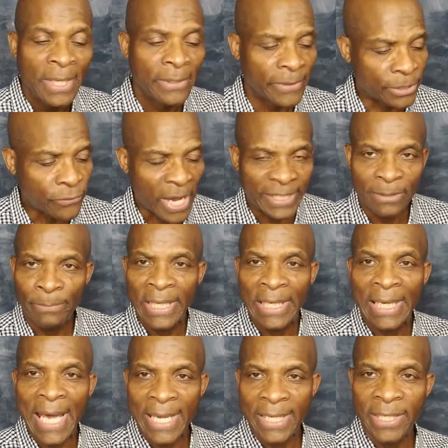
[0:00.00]
They tried to be
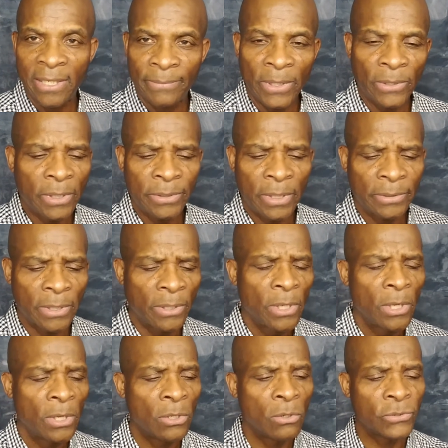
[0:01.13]
like him. No.
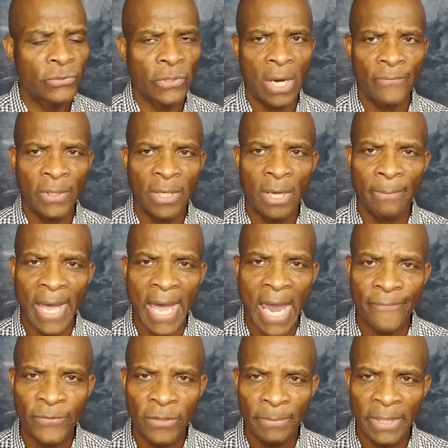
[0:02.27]
Whosoever come
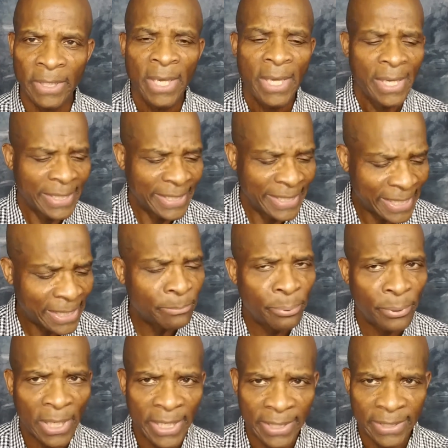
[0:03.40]
after me, get in
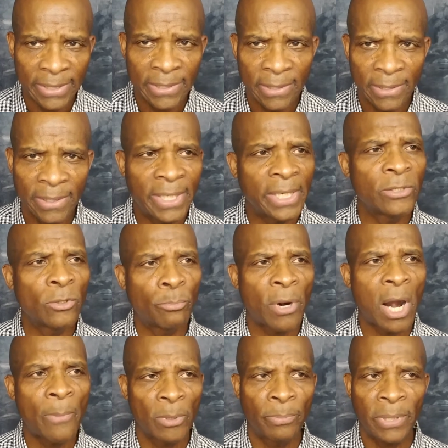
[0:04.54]
place. Get in your
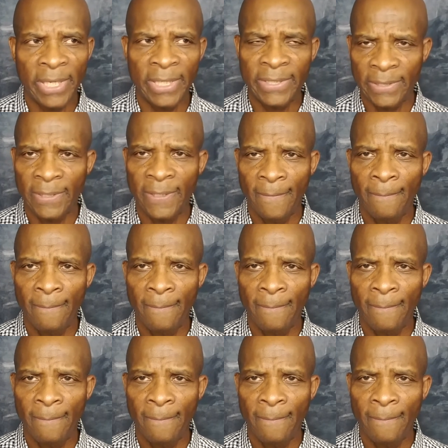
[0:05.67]
proper place.